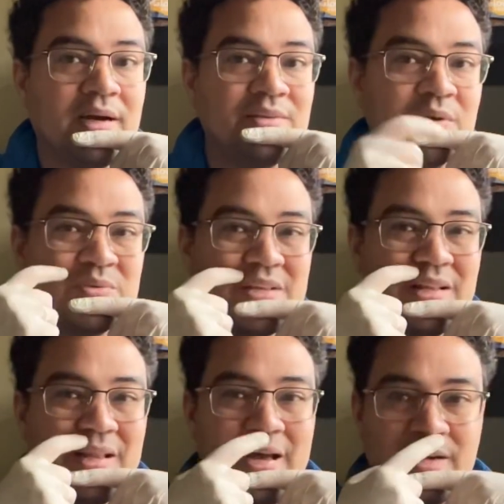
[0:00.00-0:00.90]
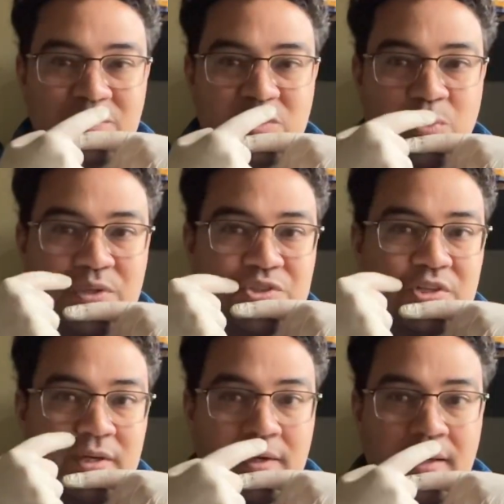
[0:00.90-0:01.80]
There was a lot of
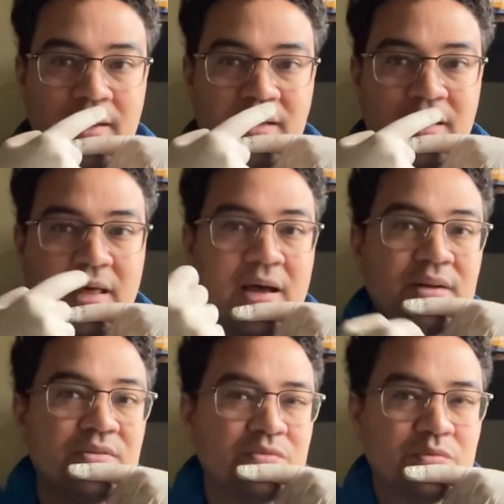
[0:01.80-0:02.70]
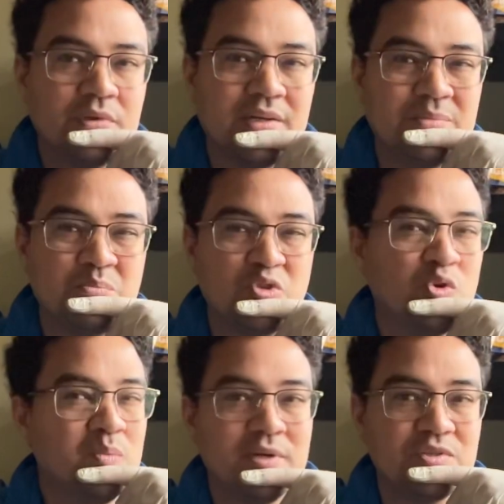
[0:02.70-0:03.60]
twitching and a lot of
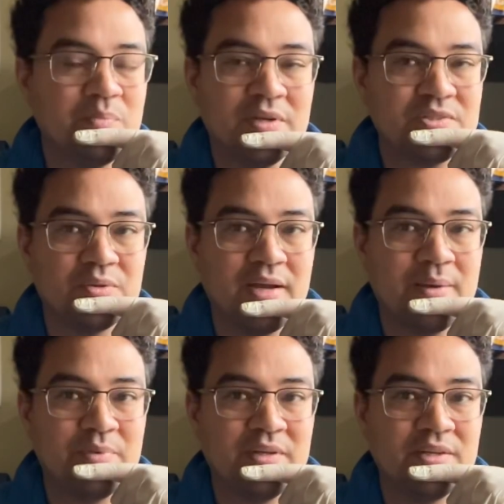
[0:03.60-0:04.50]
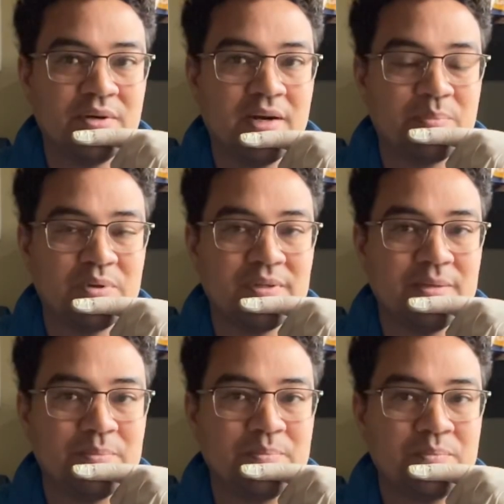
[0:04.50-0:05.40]
too much muscle happening in your upper lip.
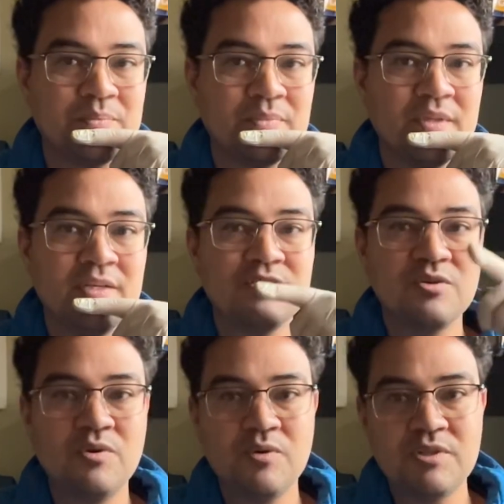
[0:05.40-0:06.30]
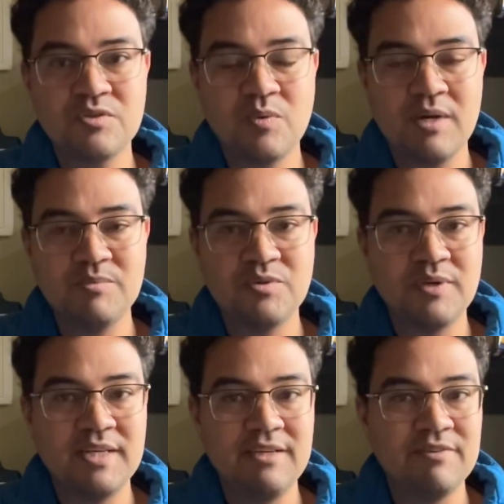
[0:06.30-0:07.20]
So notice when I'm
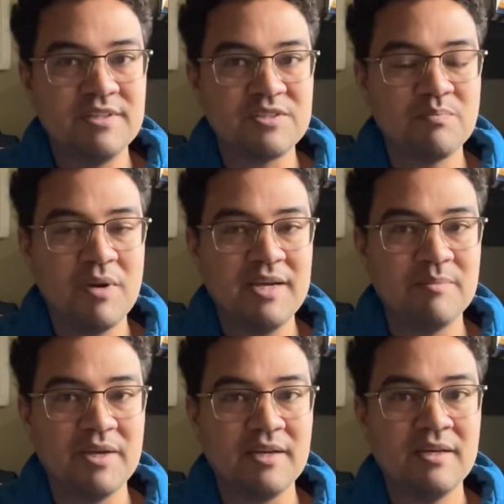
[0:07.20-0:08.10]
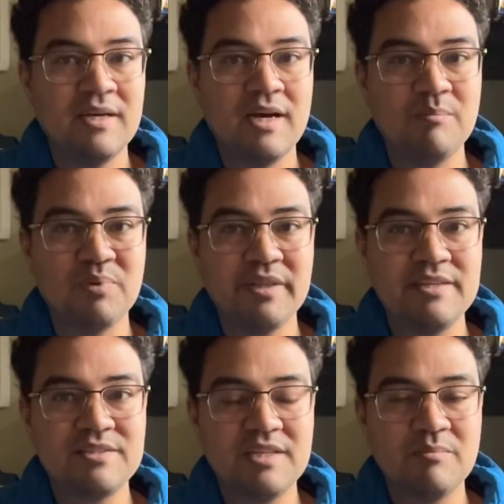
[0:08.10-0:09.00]
doing even this miming, I'm
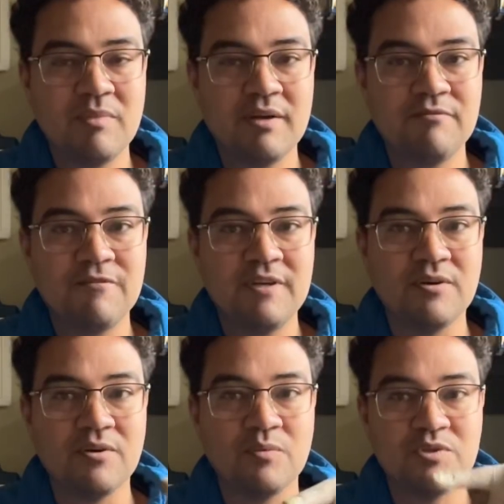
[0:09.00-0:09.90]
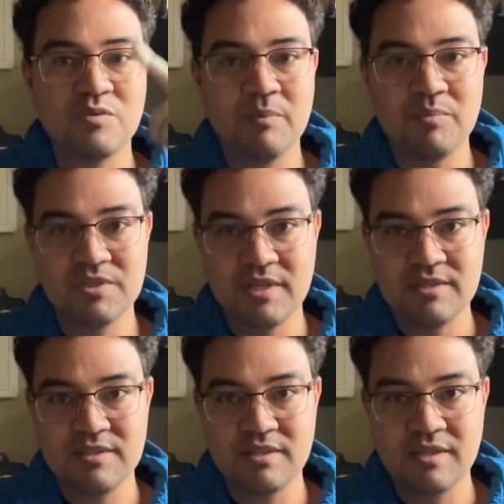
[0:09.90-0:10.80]
placing my finger, which
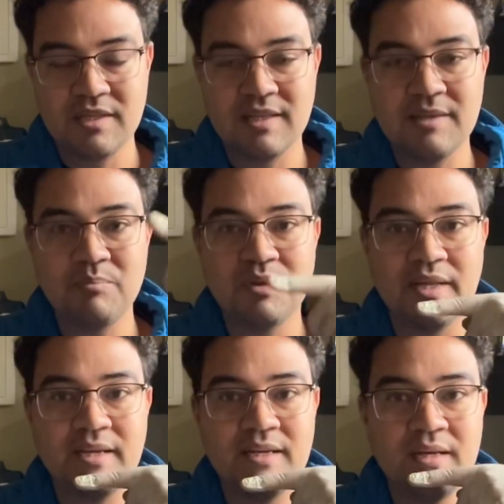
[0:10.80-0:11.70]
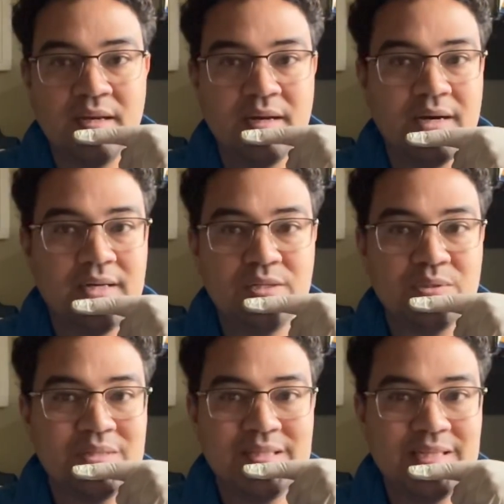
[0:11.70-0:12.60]
represents the lip plate,
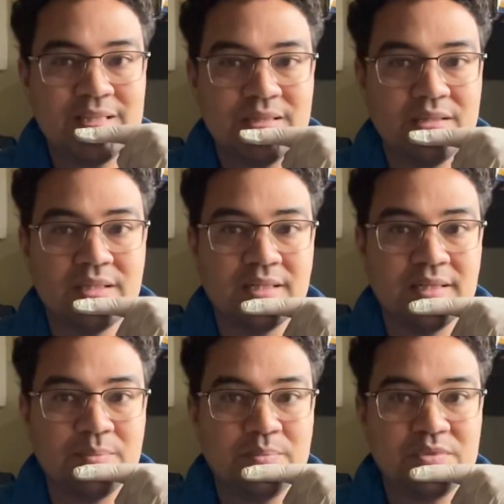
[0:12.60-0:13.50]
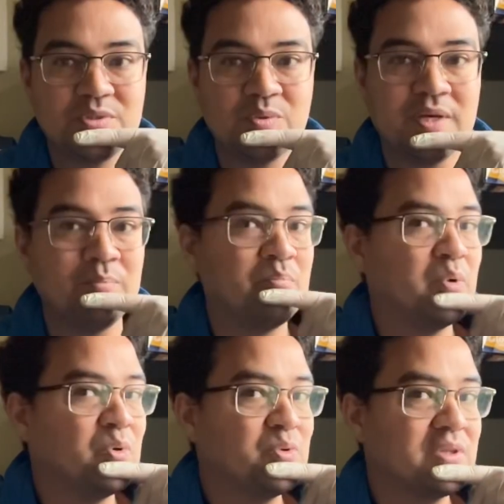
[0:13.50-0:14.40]
underneath the lip, so that
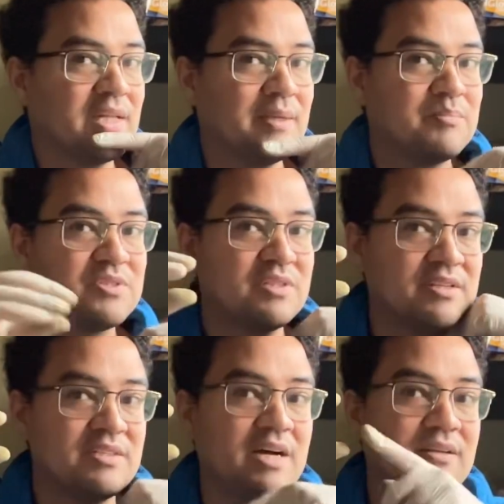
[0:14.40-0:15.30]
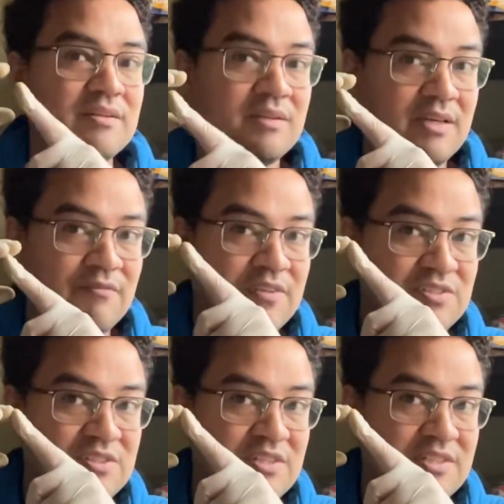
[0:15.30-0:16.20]
both lips, the top, if this
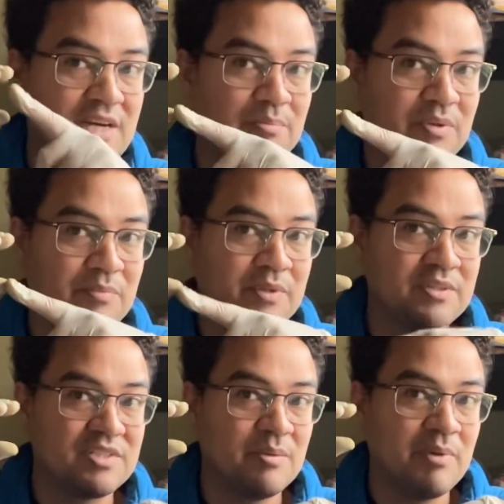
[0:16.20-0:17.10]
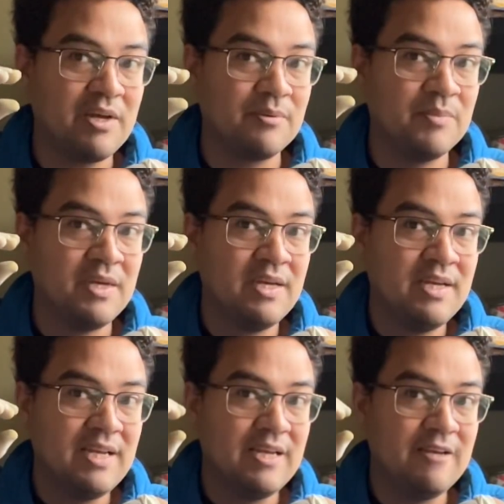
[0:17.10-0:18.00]
is the top lip and this is the bottom,
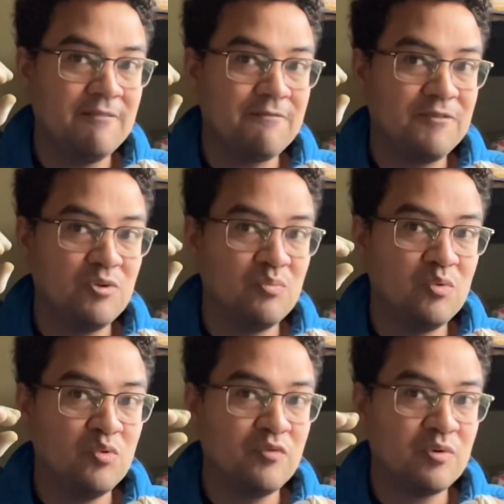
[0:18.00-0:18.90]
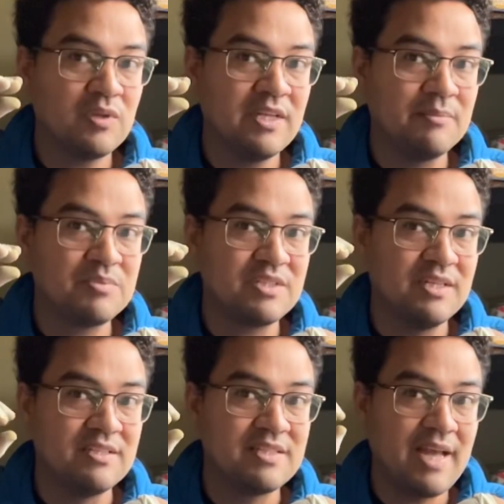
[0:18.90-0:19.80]
if you move your lips
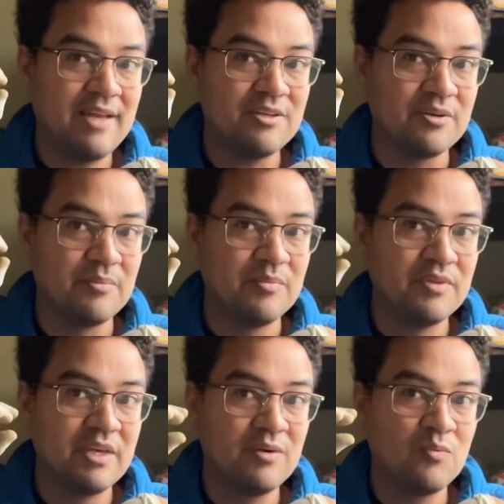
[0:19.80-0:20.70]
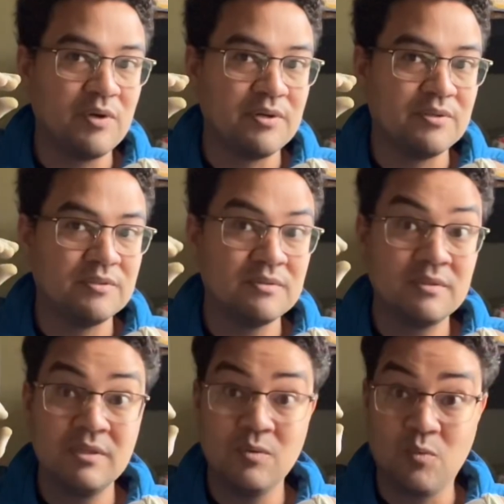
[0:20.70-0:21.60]
in tandem, they will
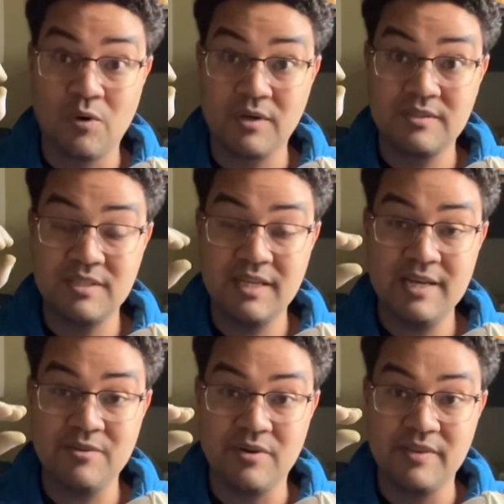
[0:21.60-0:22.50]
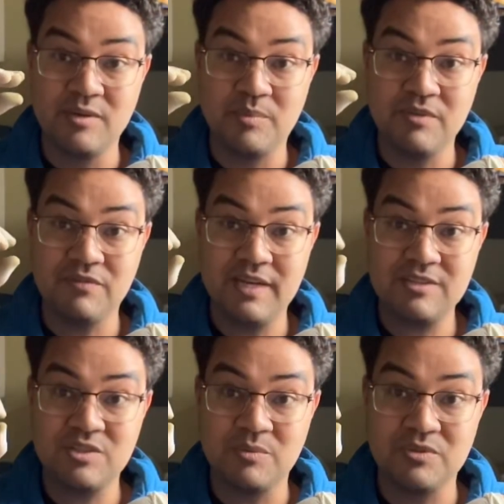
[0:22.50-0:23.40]
work together and they'll be
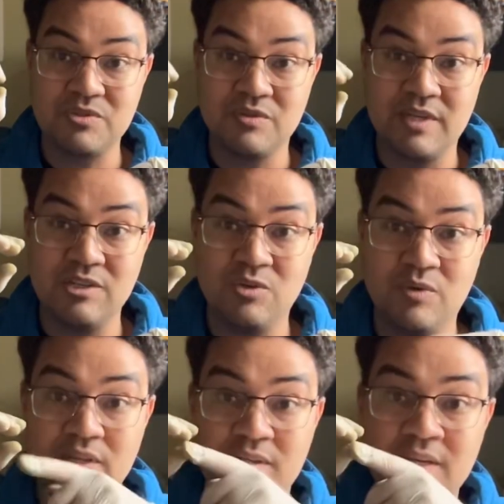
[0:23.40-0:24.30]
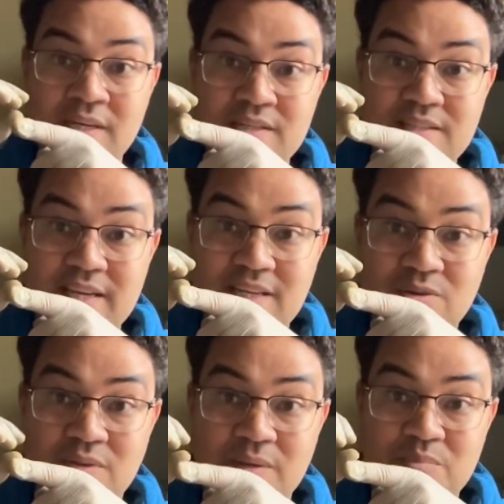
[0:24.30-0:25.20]
flexible, so that you can take
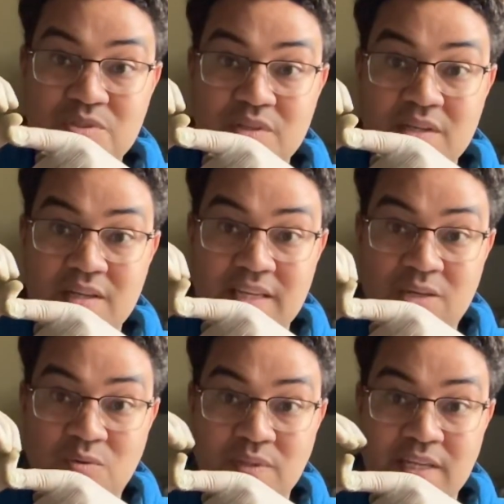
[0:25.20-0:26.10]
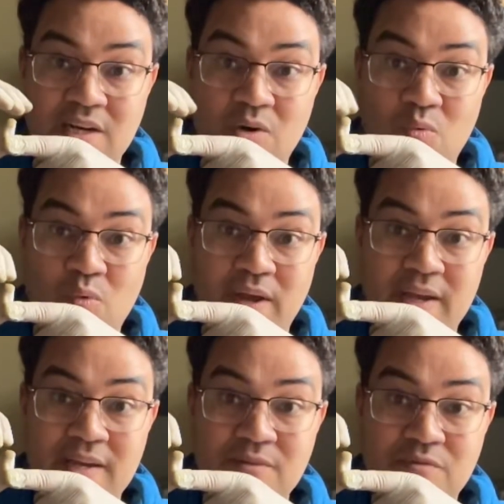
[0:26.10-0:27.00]
your lips equally
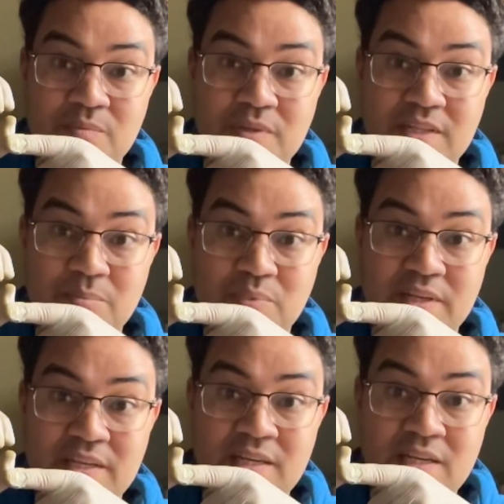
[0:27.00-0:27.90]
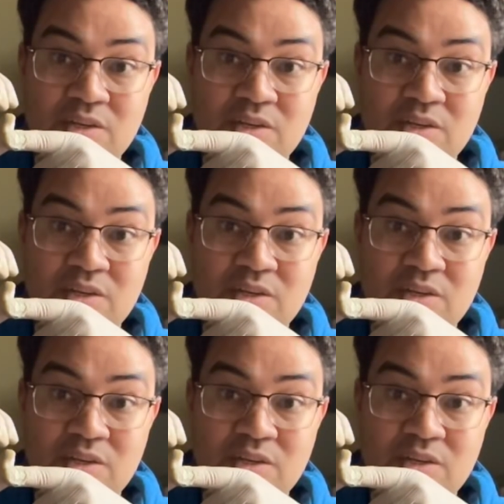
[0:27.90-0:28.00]
away from the lip plate.